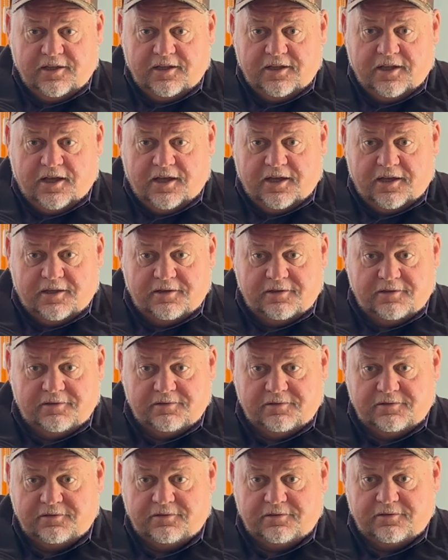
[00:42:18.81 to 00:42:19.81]

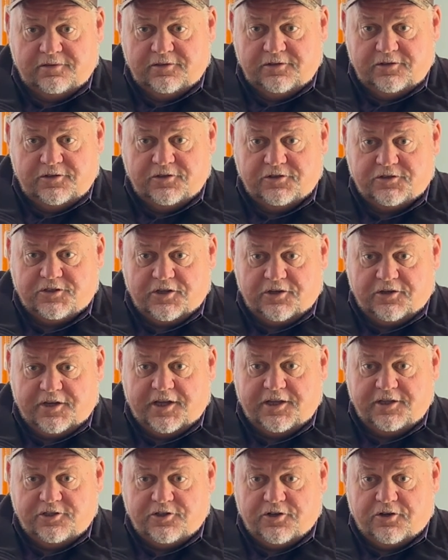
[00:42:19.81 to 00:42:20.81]
you're still
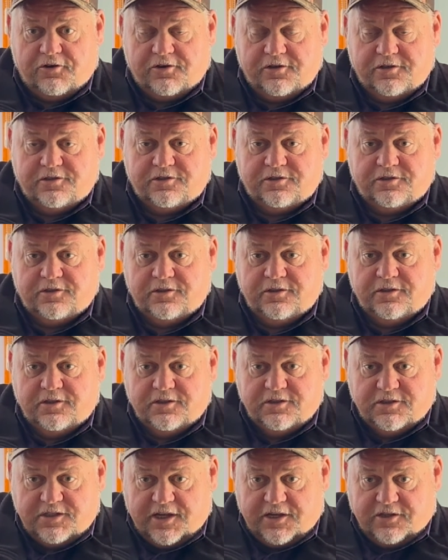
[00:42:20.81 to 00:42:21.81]
getting charged
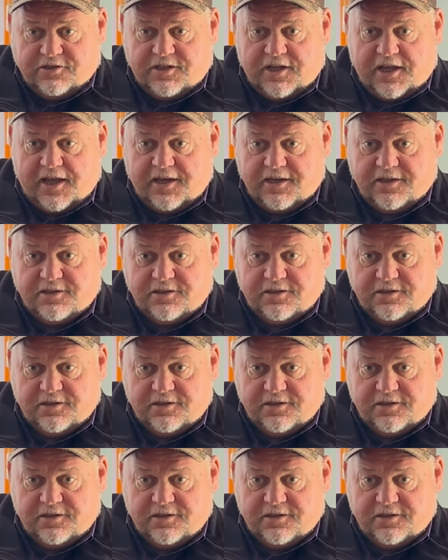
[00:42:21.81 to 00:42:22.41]
sales tax.